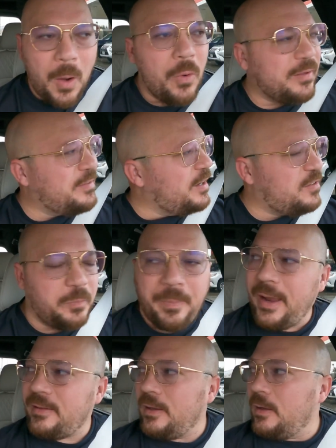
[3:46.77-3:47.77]
I wasn't
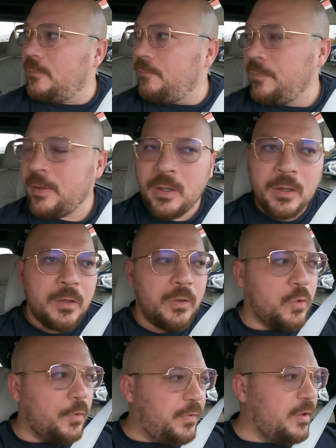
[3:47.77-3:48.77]
expecting
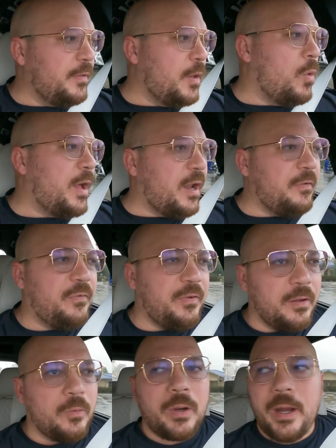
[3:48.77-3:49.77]
to feel the way I
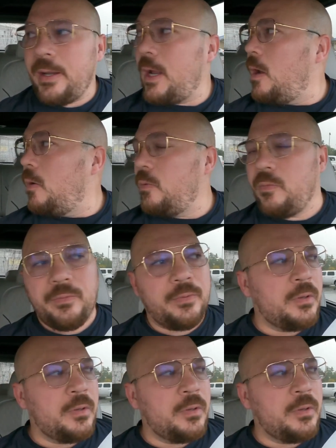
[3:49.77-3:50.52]
feel right now